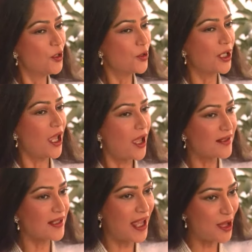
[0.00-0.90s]
look
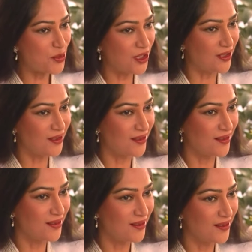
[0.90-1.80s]
as happy
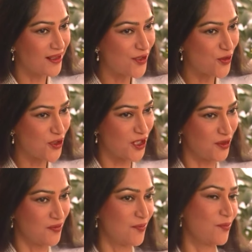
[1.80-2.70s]
as you did
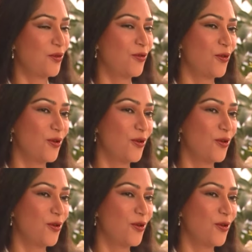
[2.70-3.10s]
before.